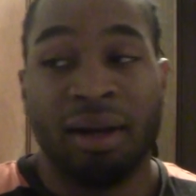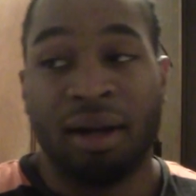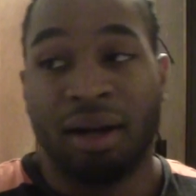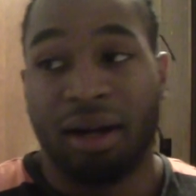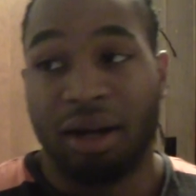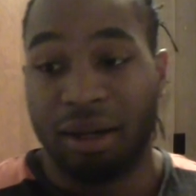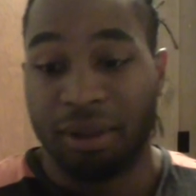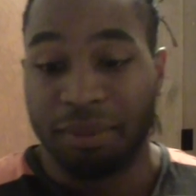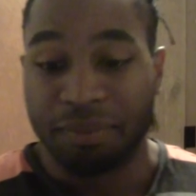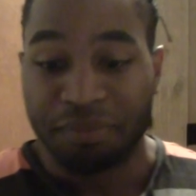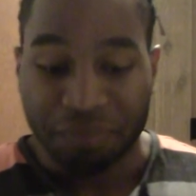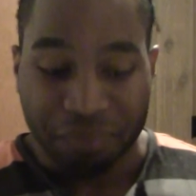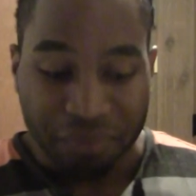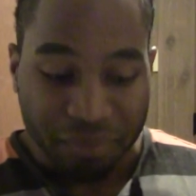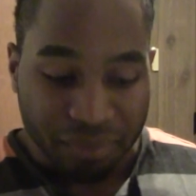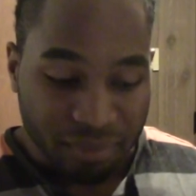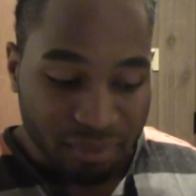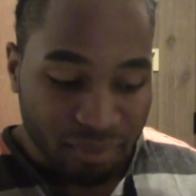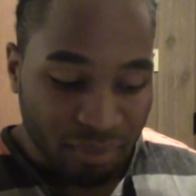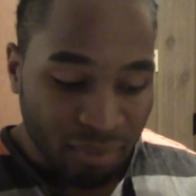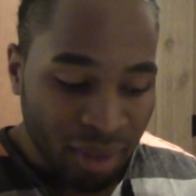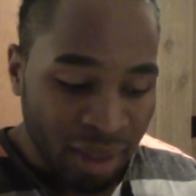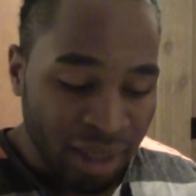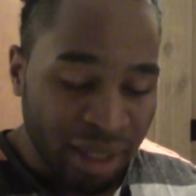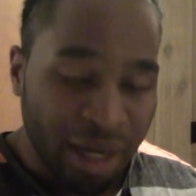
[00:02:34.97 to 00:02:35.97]

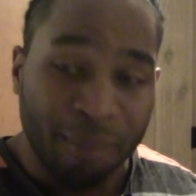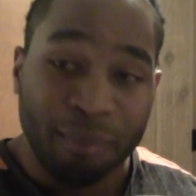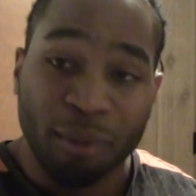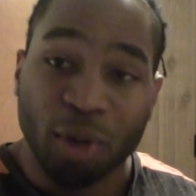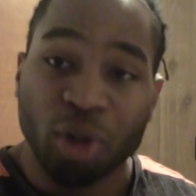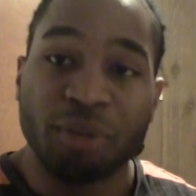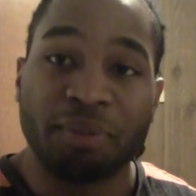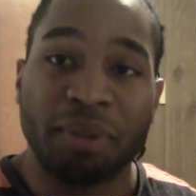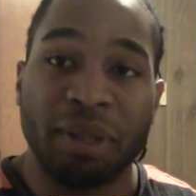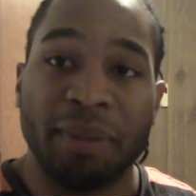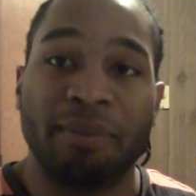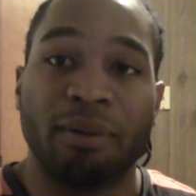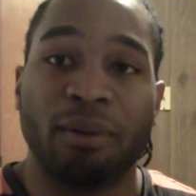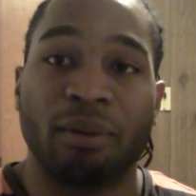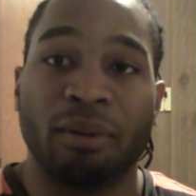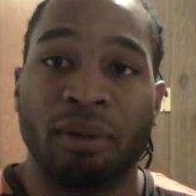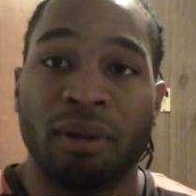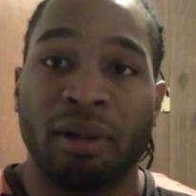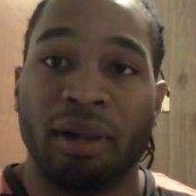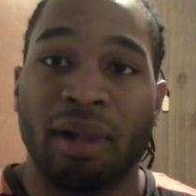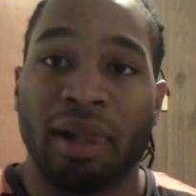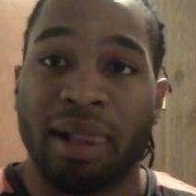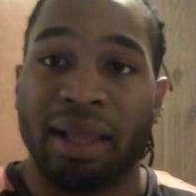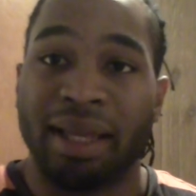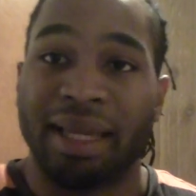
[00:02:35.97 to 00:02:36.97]
Now most people
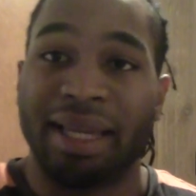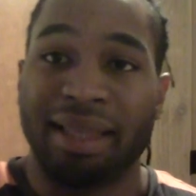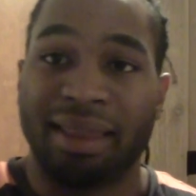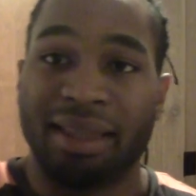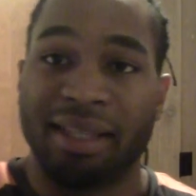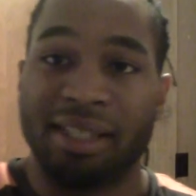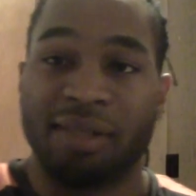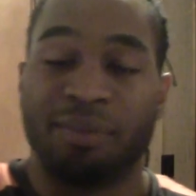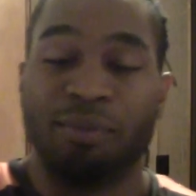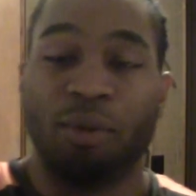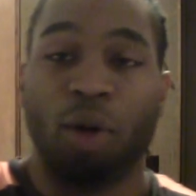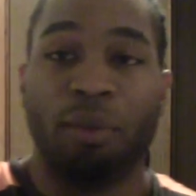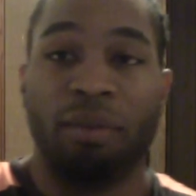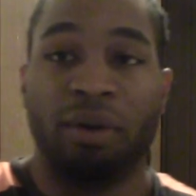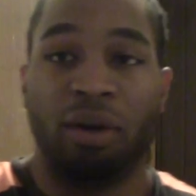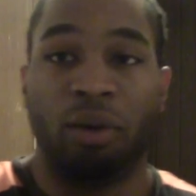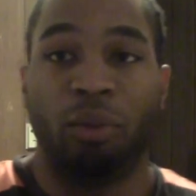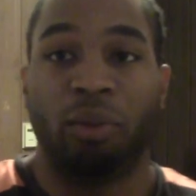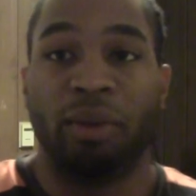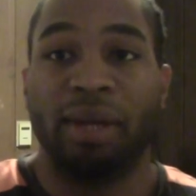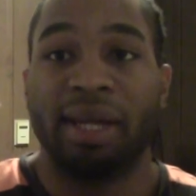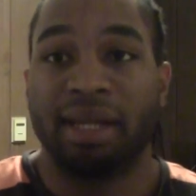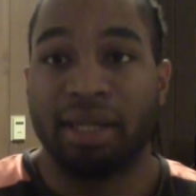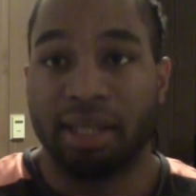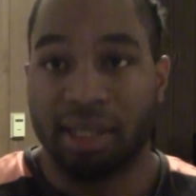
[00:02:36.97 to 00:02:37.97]
get this moment of
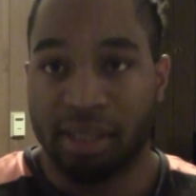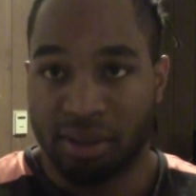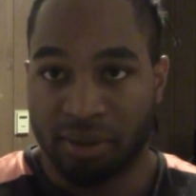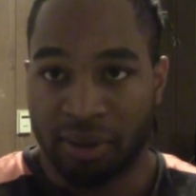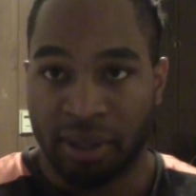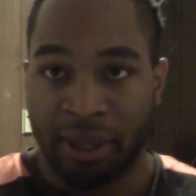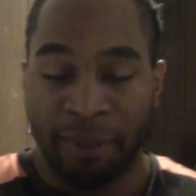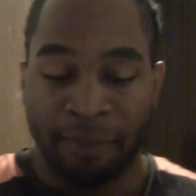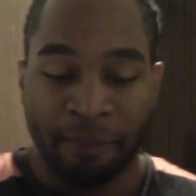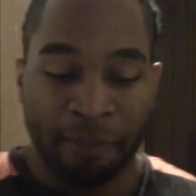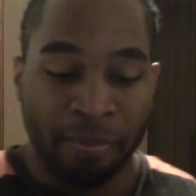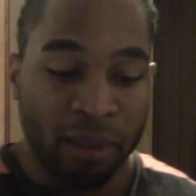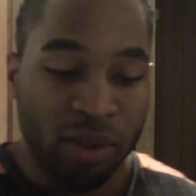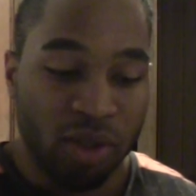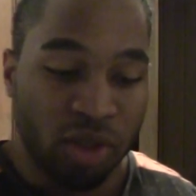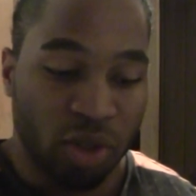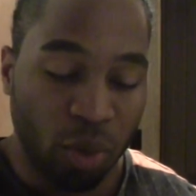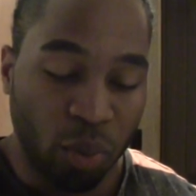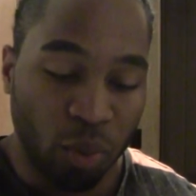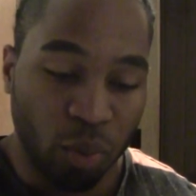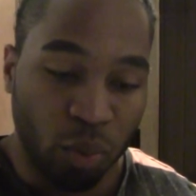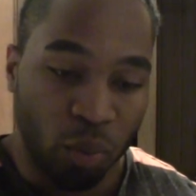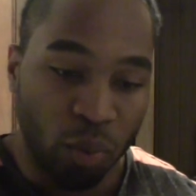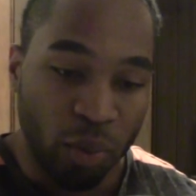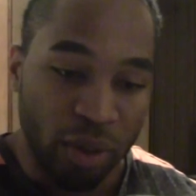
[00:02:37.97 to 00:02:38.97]
weakness, right?
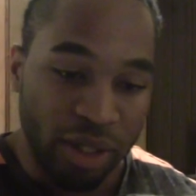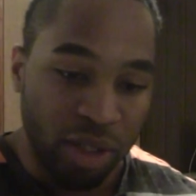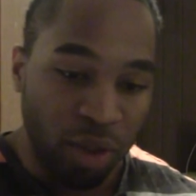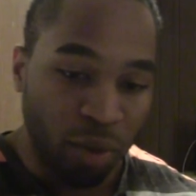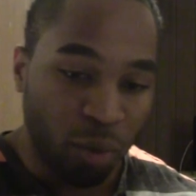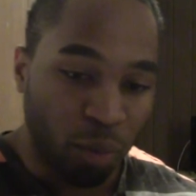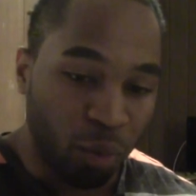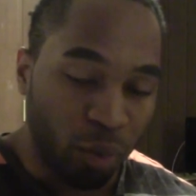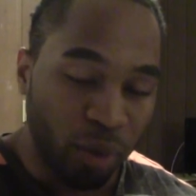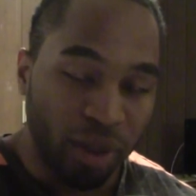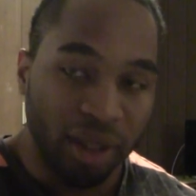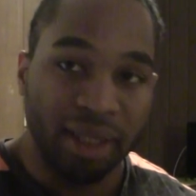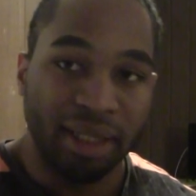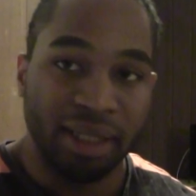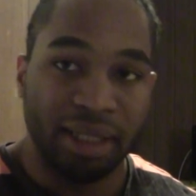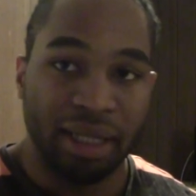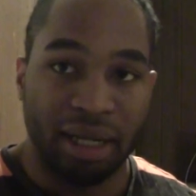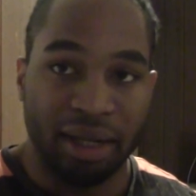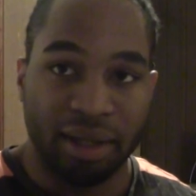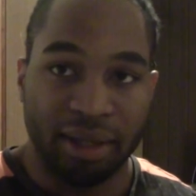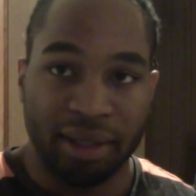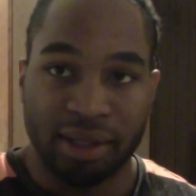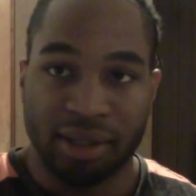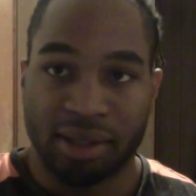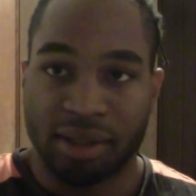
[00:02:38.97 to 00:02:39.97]
So when you're really
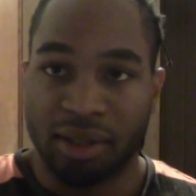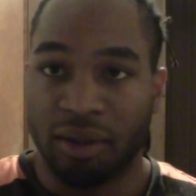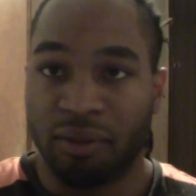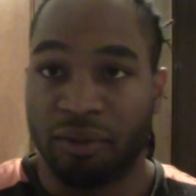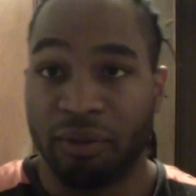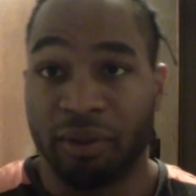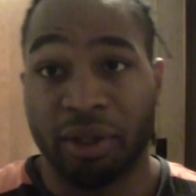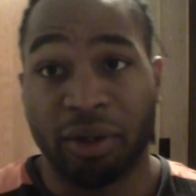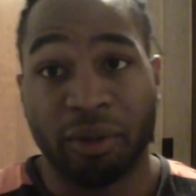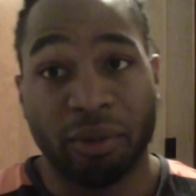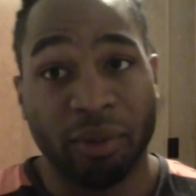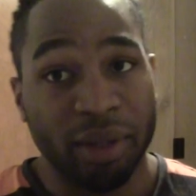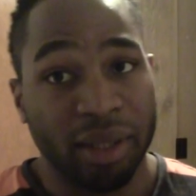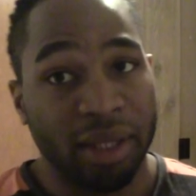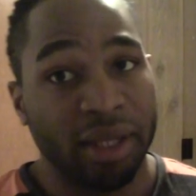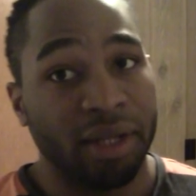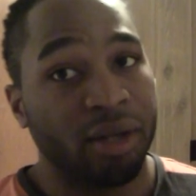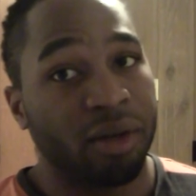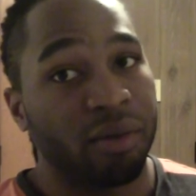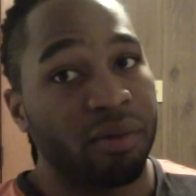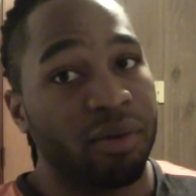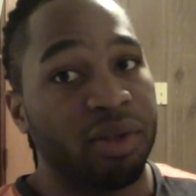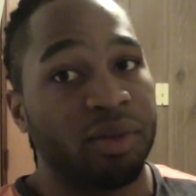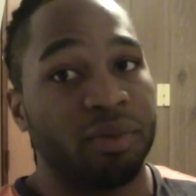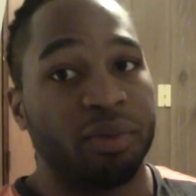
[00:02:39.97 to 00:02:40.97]
doubting yourself, when you're really
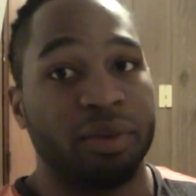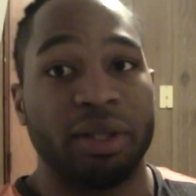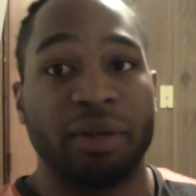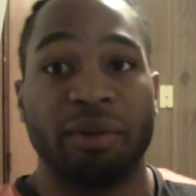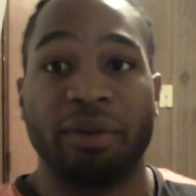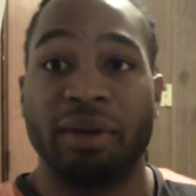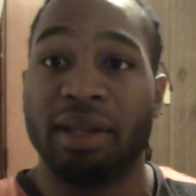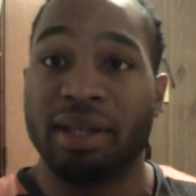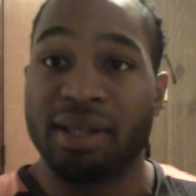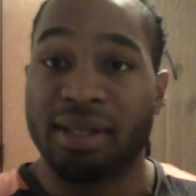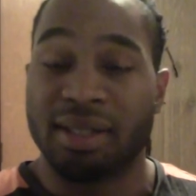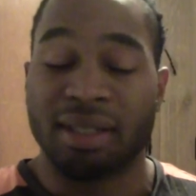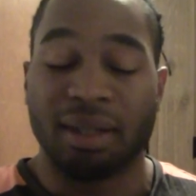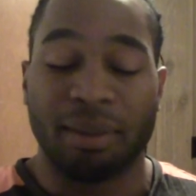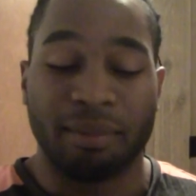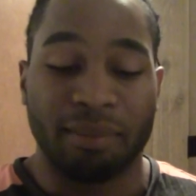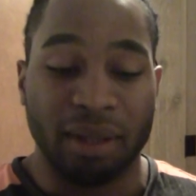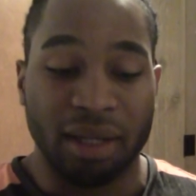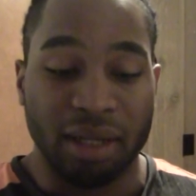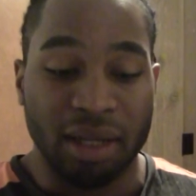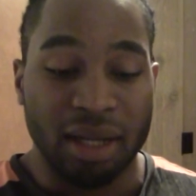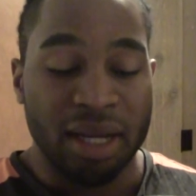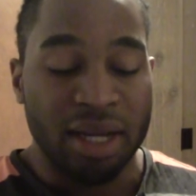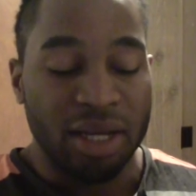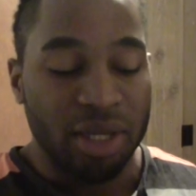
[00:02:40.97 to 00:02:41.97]
nervous, when you're really
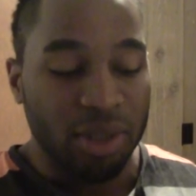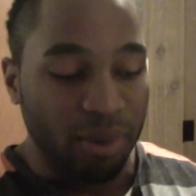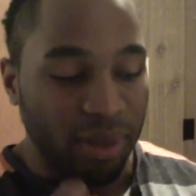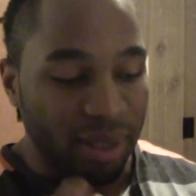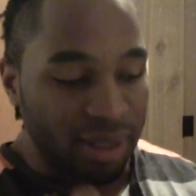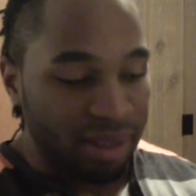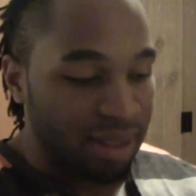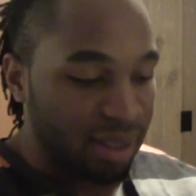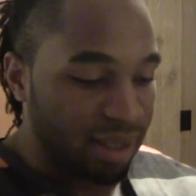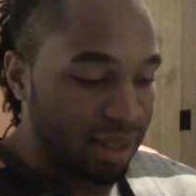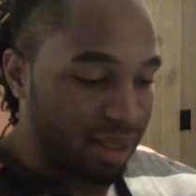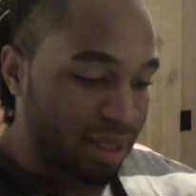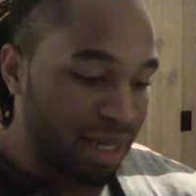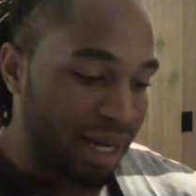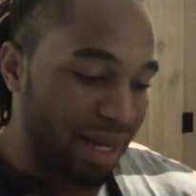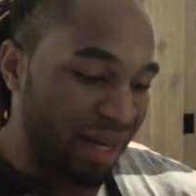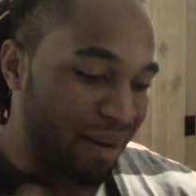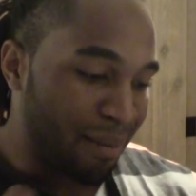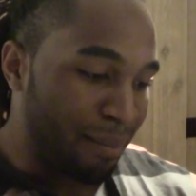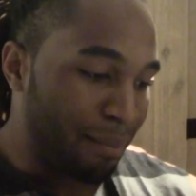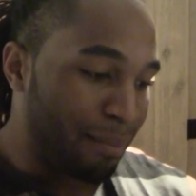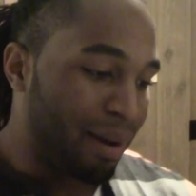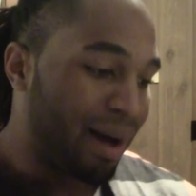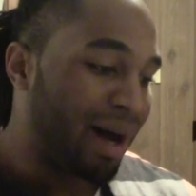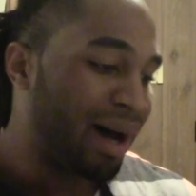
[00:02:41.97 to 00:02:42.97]
something, you get to this kind
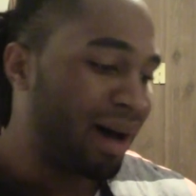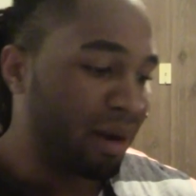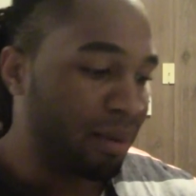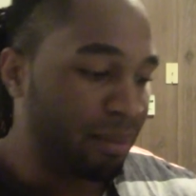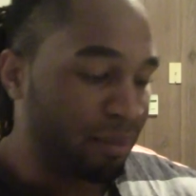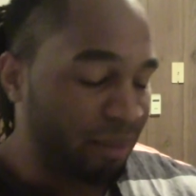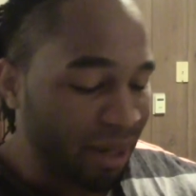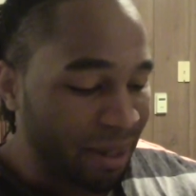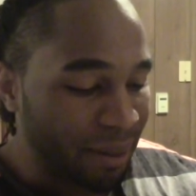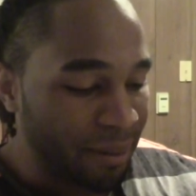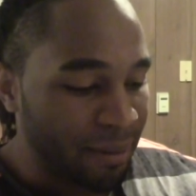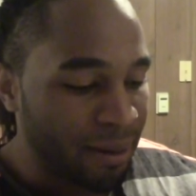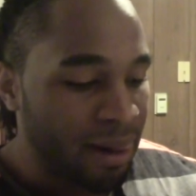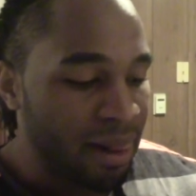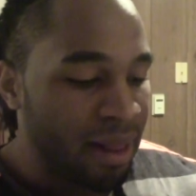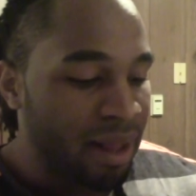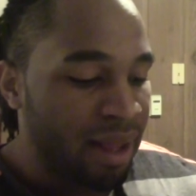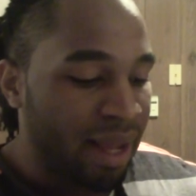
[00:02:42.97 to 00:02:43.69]
of bottom, right?